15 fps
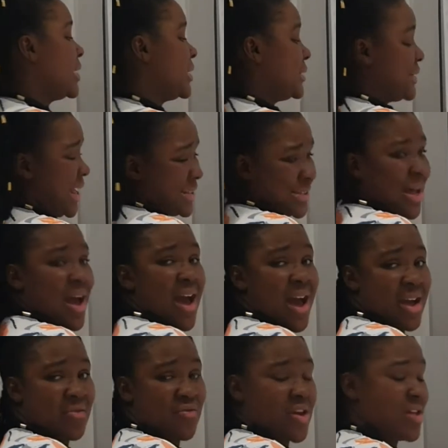That's a
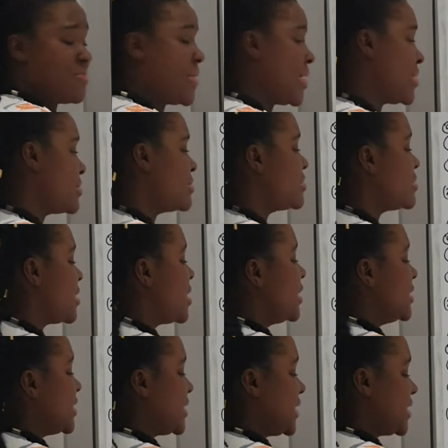high rate, man.
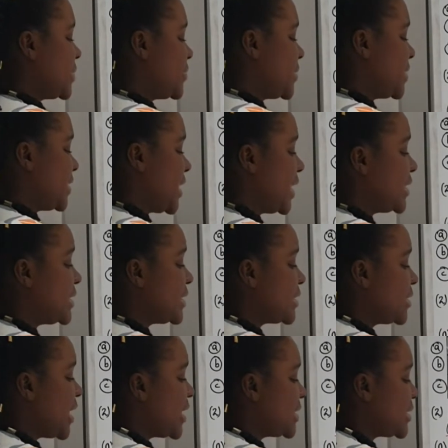6%, so
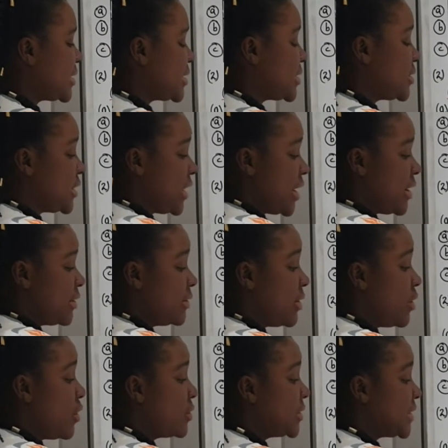that's there
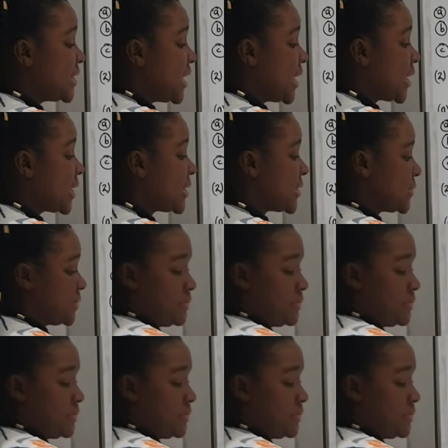or 6.